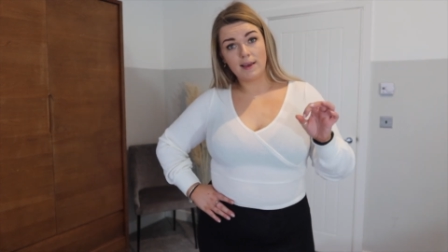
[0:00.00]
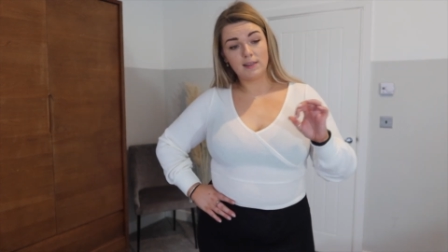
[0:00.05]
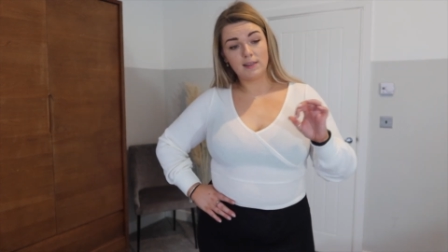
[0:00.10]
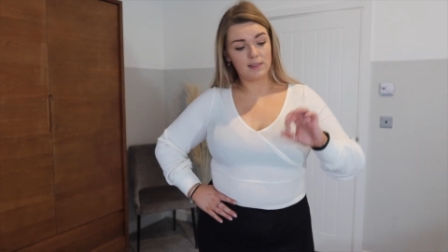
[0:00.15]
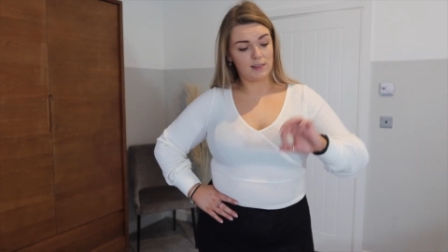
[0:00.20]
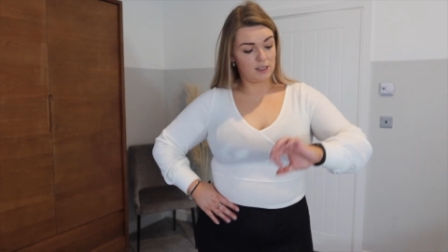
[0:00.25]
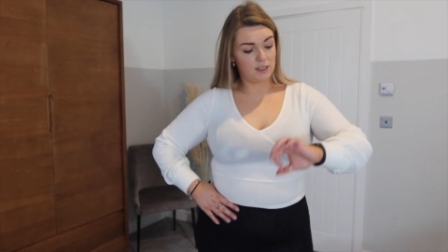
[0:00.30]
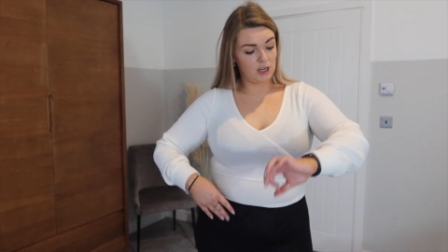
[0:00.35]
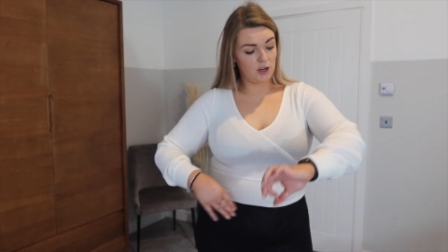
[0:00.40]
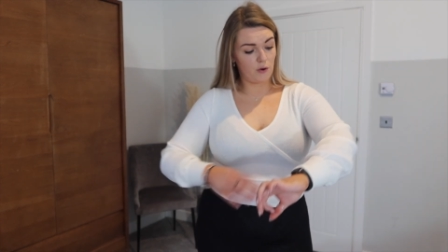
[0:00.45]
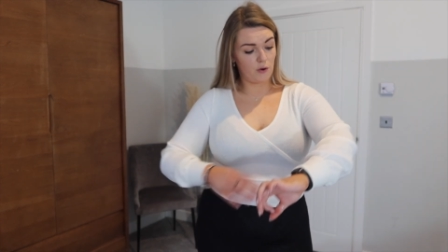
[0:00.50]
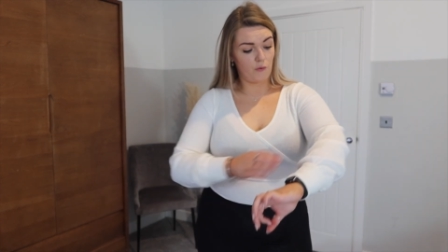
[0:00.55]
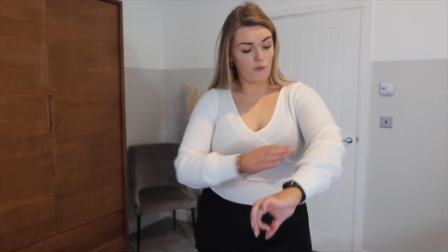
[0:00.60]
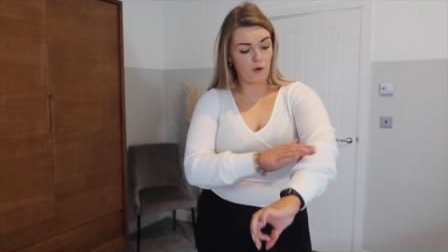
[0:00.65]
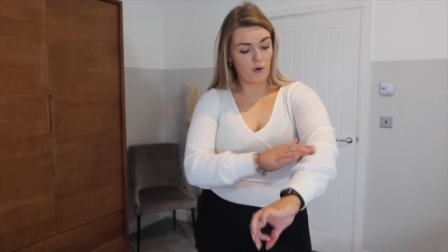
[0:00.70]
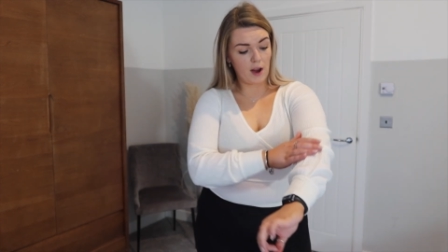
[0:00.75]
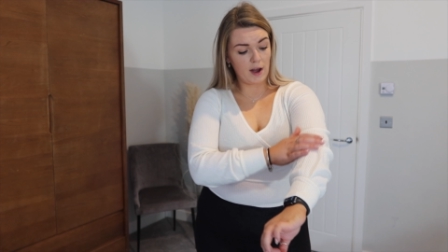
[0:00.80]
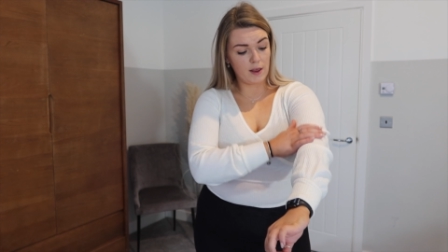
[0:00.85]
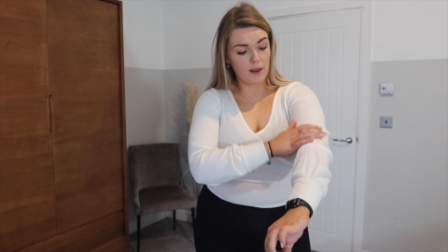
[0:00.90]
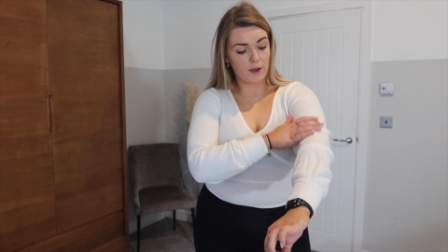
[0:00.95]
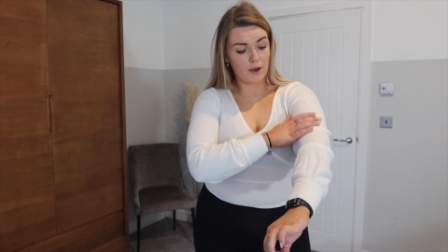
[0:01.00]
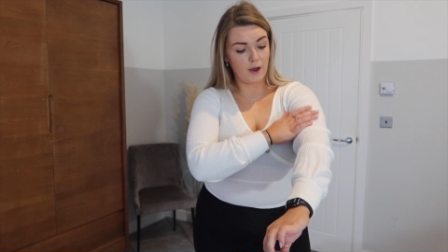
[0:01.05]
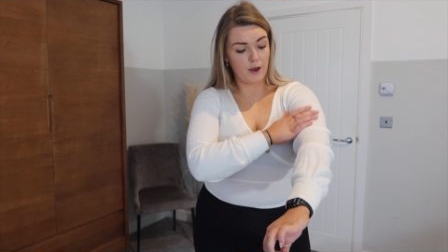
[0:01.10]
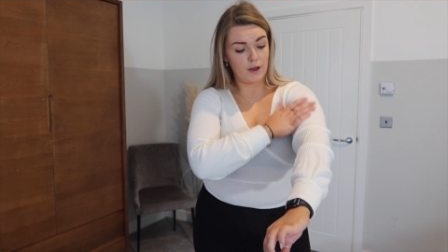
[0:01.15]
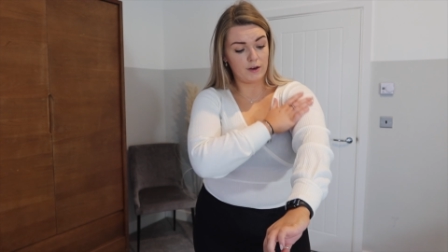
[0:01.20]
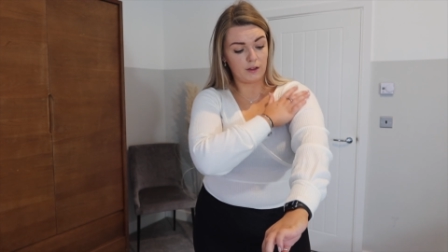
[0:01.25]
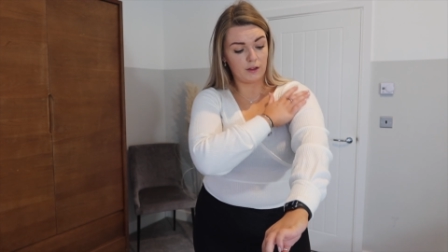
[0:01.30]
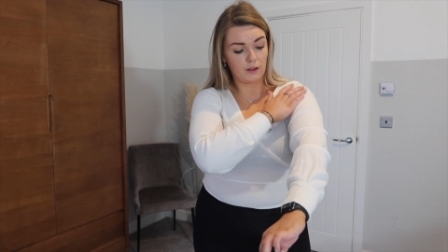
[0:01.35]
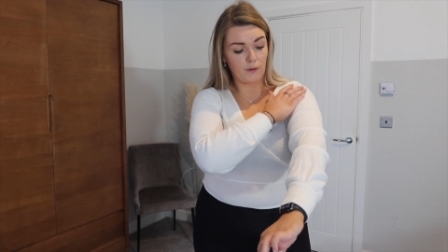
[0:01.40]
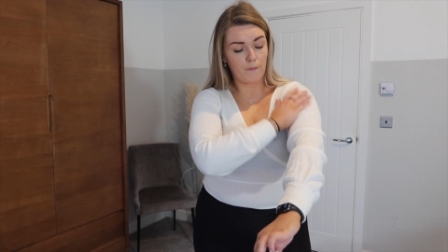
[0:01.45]
is still really
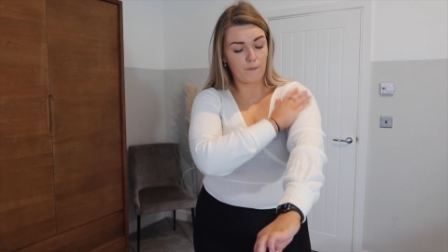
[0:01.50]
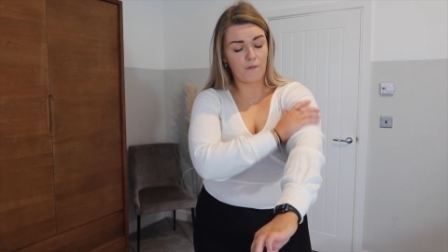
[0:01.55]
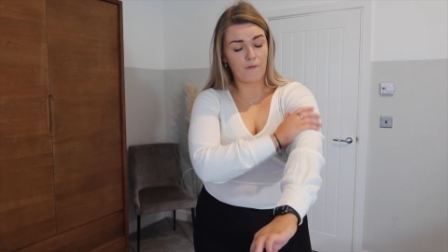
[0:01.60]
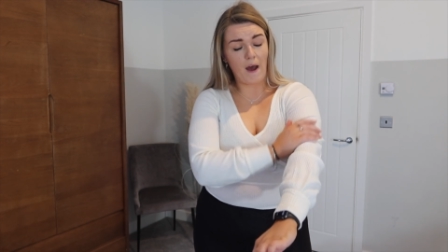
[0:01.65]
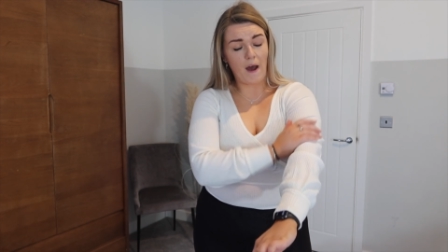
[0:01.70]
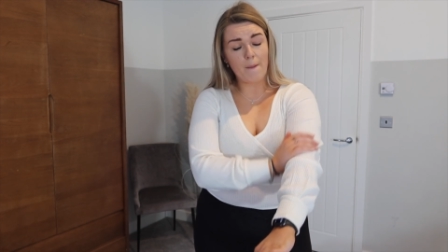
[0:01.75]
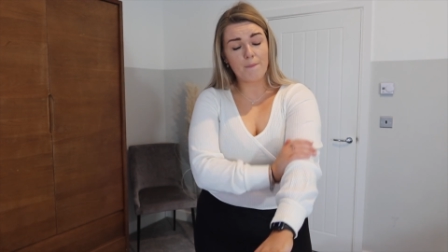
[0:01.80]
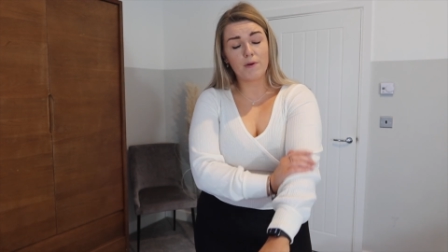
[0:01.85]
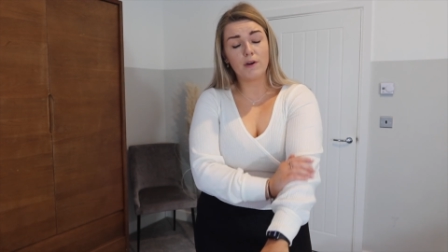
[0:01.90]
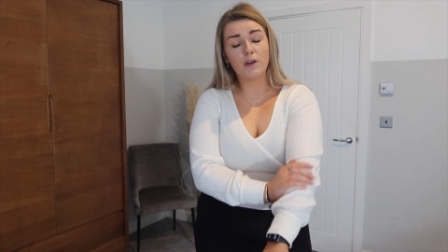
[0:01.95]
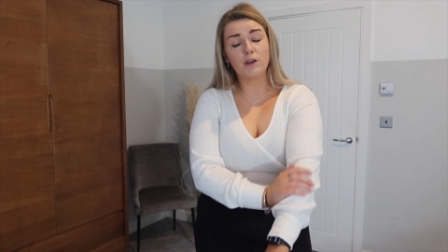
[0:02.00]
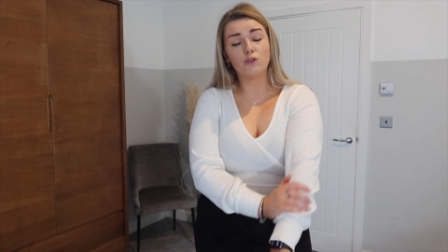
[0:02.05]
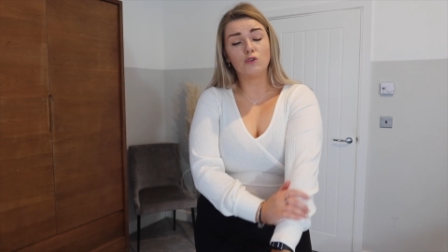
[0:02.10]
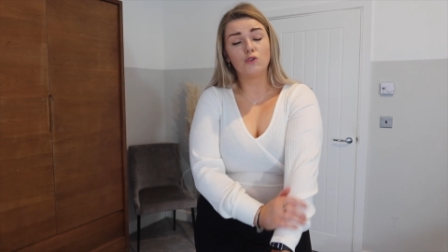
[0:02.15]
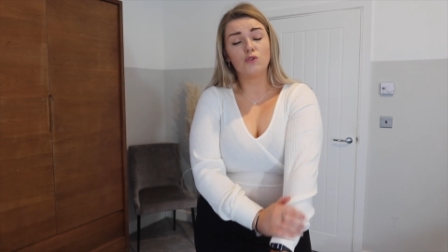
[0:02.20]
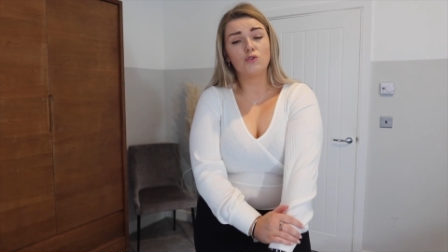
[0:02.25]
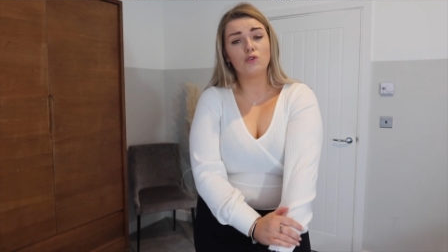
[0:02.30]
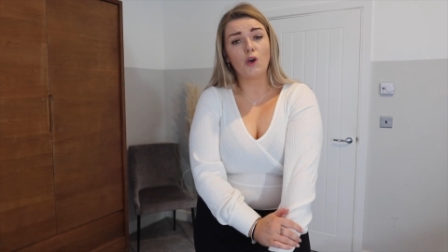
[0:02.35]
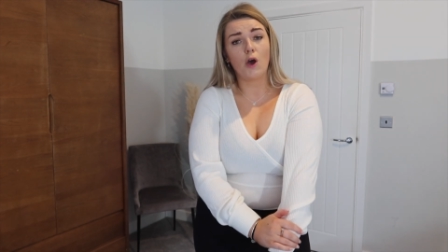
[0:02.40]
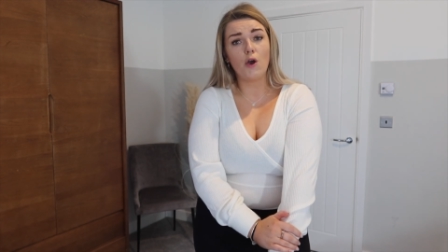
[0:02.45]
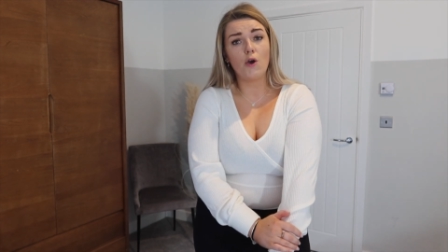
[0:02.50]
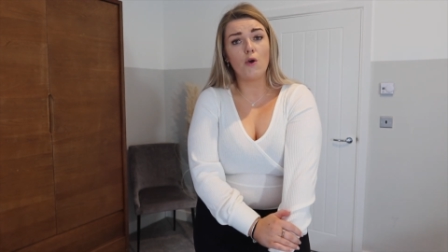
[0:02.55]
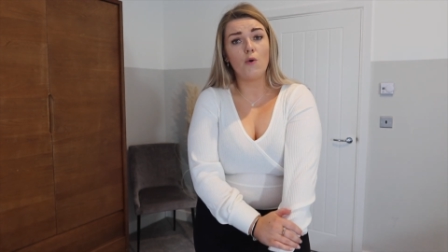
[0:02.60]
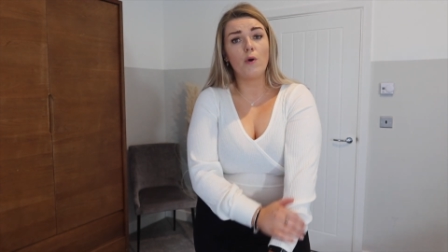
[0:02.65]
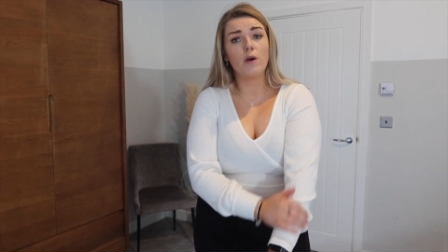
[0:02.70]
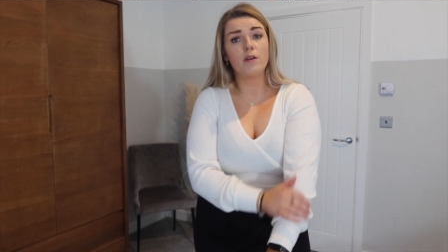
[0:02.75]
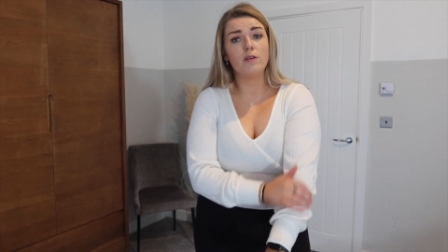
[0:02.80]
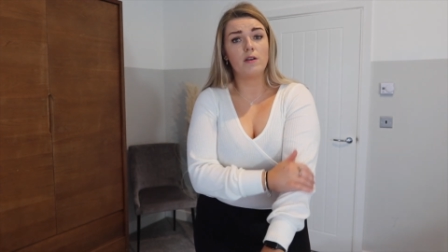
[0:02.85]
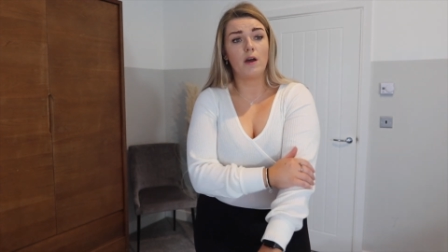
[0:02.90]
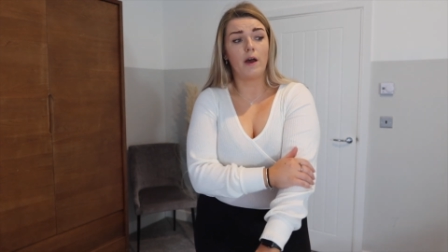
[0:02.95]
good. The fabric is
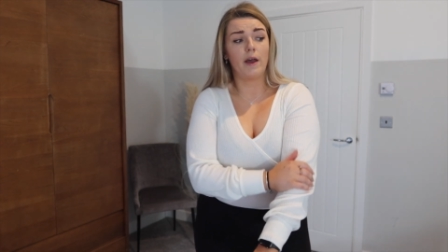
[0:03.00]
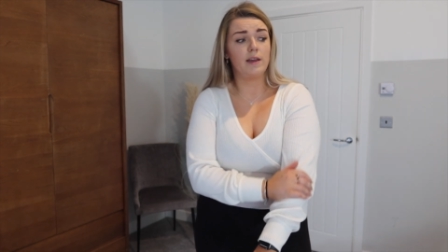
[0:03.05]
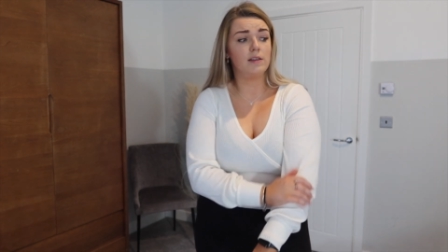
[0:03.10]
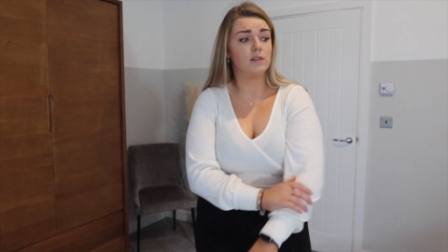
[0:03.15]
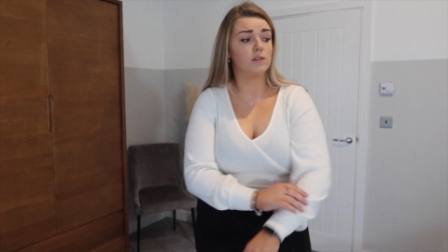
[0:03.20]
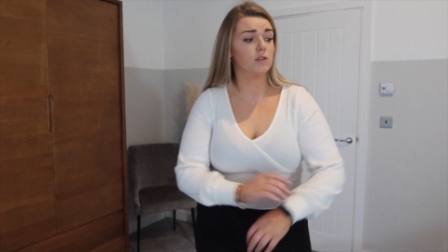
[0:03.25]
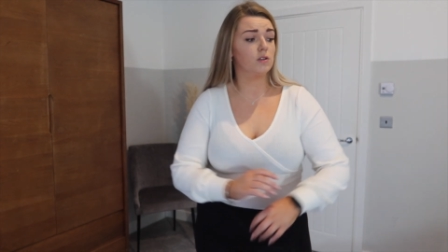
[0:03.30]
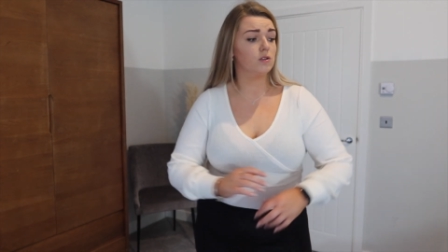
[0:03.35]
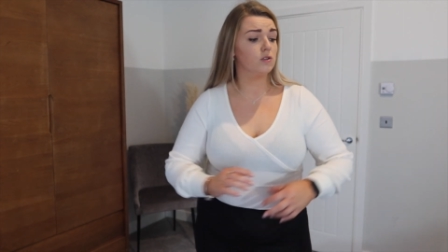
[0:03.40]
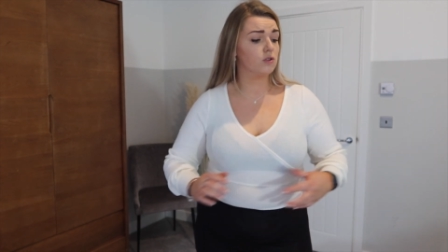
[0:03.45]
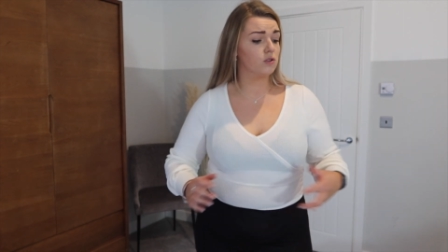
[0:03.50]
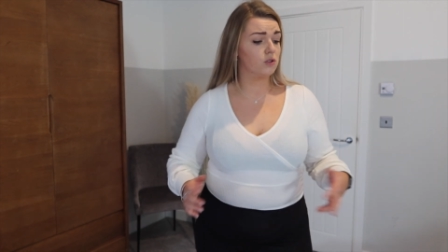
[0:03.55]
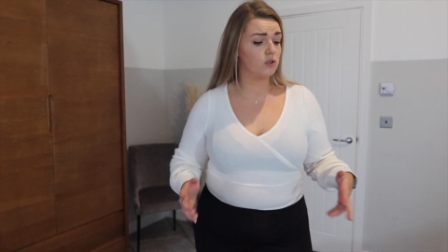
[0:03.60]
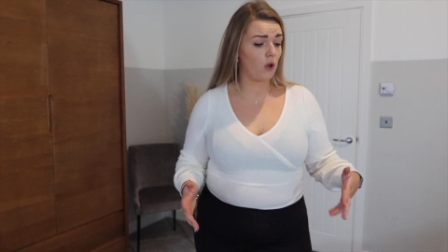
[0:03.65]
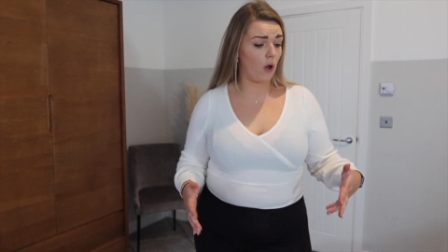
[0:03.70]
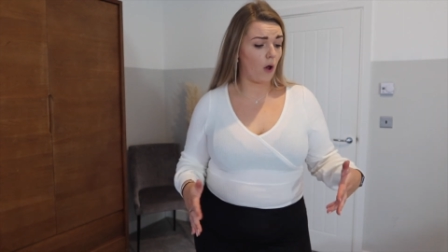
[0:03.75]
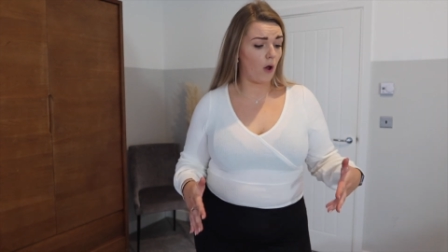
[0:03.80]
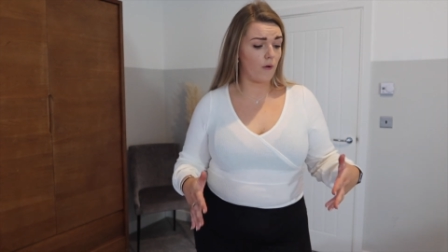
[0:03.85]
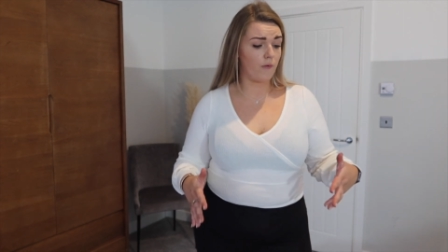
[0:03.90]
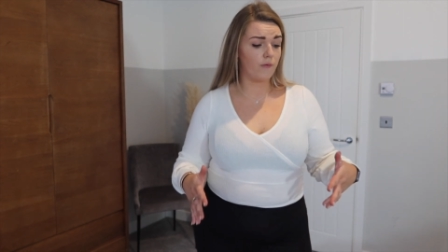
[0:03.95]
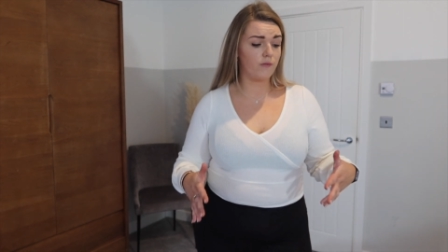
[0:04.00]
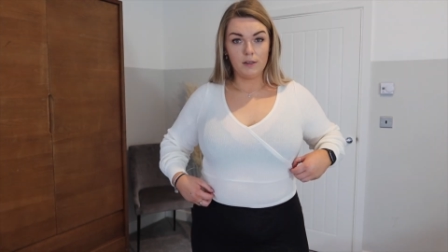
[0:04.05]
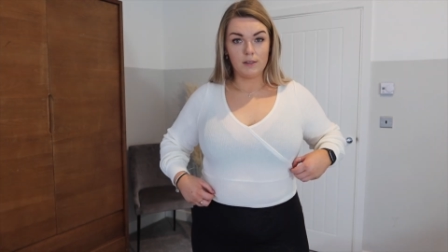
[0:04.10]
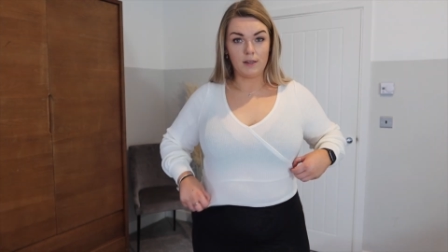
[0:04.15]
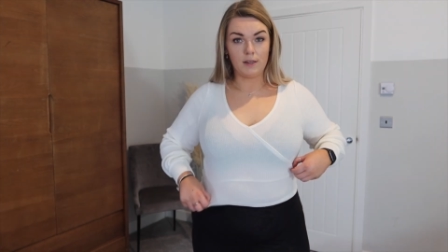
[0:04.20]
so nice and soft.